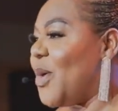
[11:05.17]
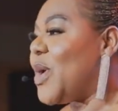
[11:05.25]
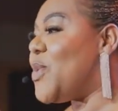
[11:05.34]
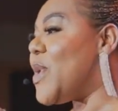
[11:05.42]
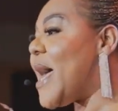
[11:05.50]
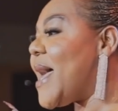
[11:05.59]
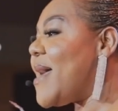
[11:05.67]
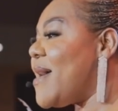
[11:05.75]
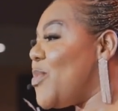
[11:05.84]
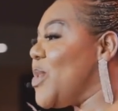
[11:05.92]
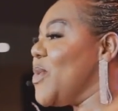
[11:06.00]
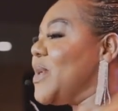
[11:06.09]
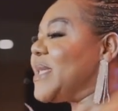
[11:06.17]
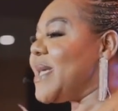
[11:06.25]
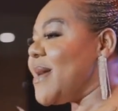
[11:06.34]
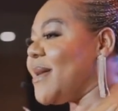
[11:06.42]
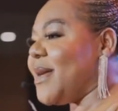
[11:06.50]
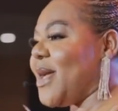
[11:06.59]
When we are happy, we
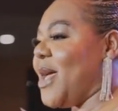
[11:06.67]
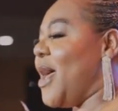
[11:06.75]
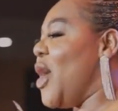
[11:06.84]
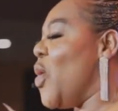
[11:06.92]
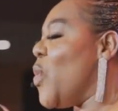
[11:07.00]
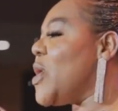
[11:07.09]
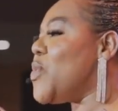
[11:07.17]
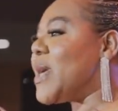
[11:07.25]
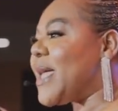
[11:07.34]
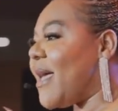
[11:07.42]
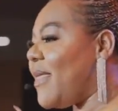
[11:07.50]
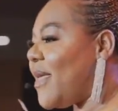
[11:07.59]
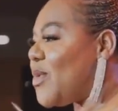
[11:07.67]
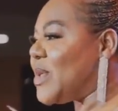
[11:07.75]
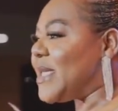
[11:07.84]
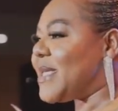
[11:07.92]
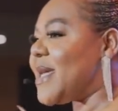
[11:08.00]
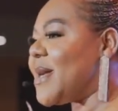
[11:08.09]
sing. When we gather, we
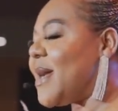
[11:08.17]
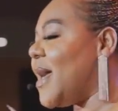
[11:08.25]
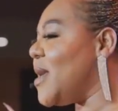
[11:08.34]
sing.